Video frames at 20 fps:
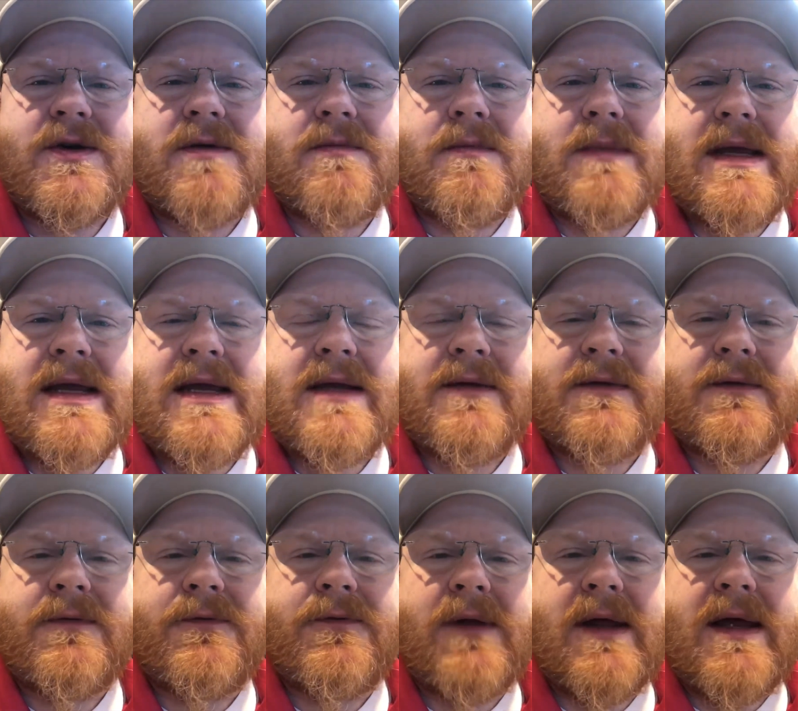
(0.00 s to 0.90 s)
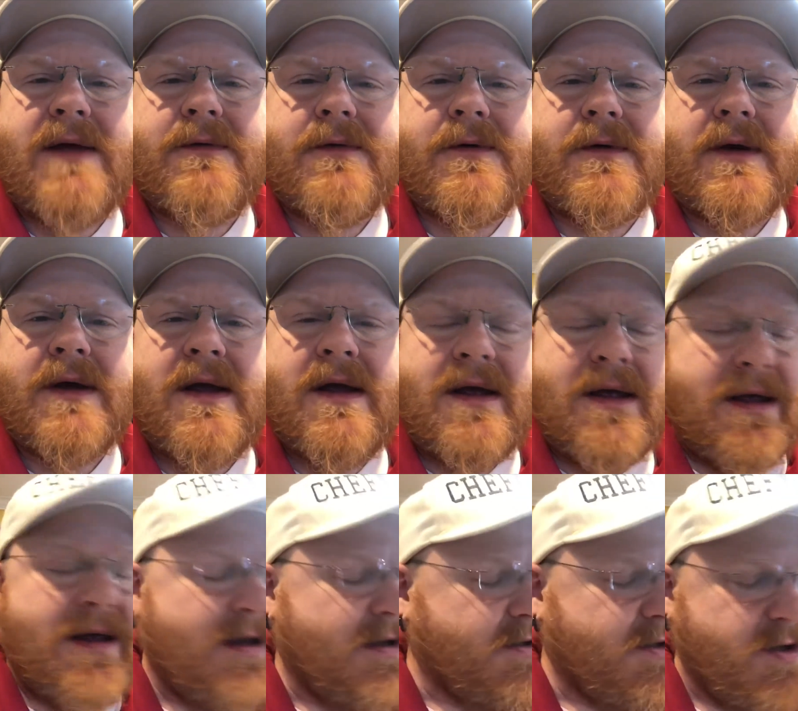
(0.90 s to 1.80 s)
in meat and flavor,
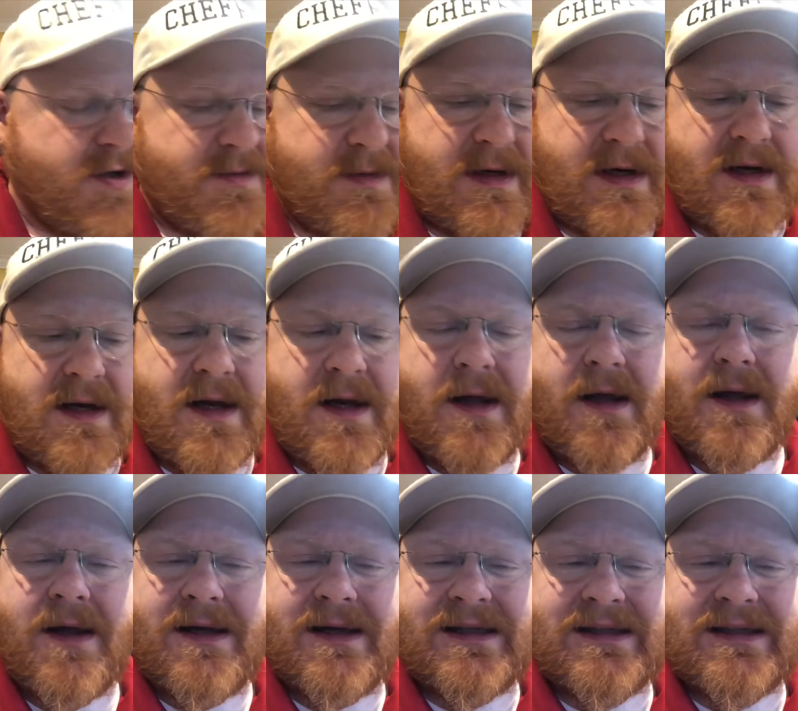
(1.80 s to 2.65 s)
excuse me, and